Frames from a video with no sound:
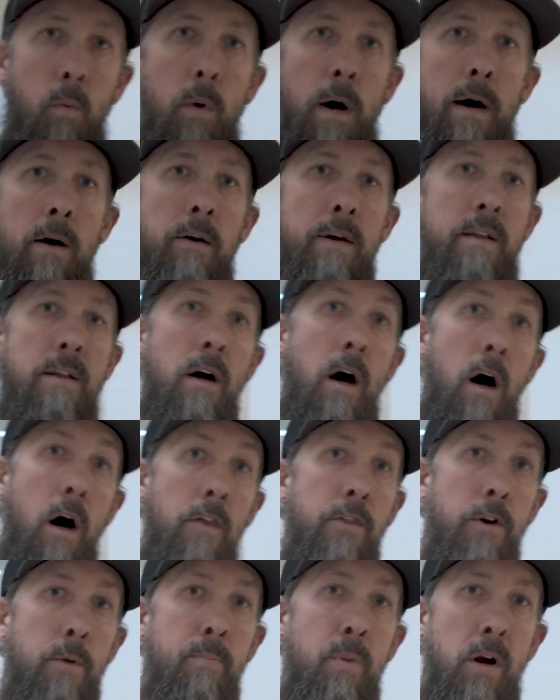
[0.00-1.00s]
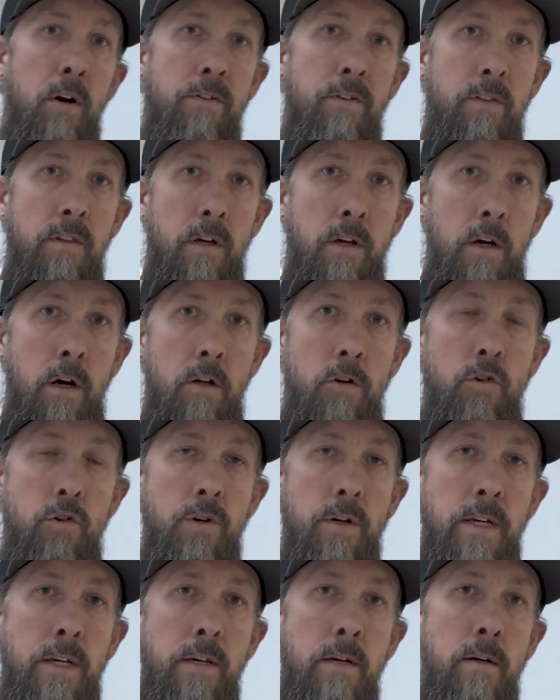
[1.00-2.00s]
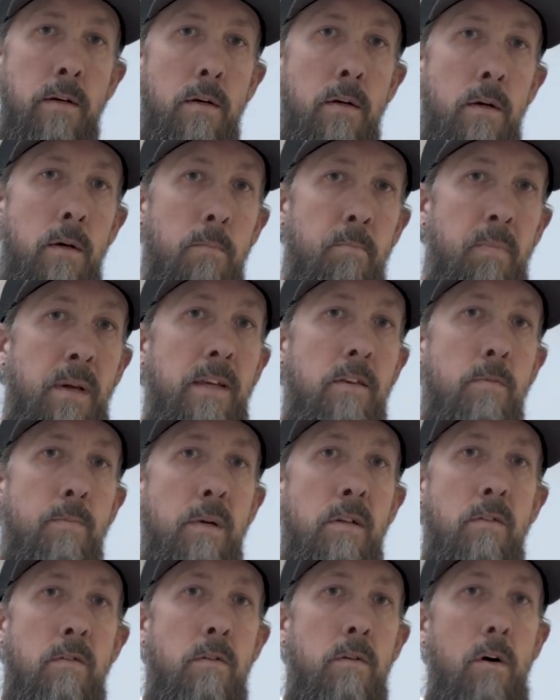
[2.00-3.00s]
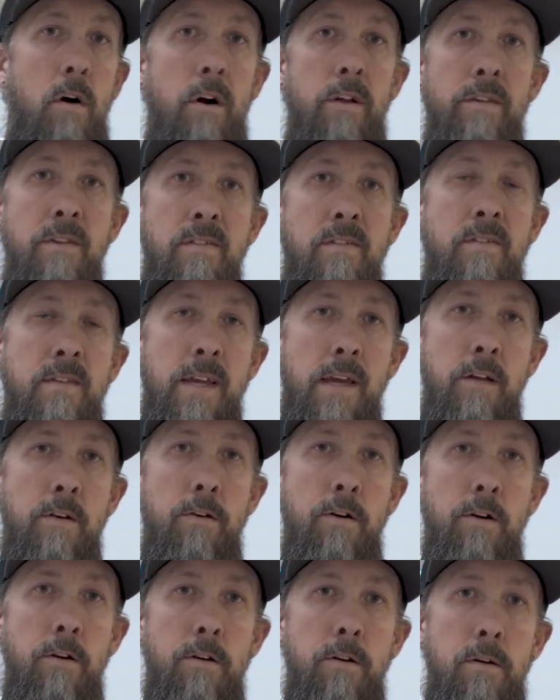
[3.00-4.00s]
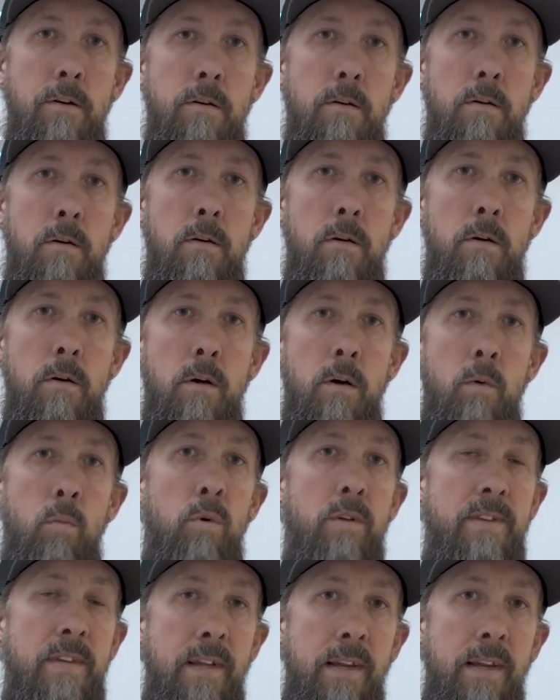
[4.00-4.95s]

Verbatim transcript: while in other parts of the country, basements are the standard? Well,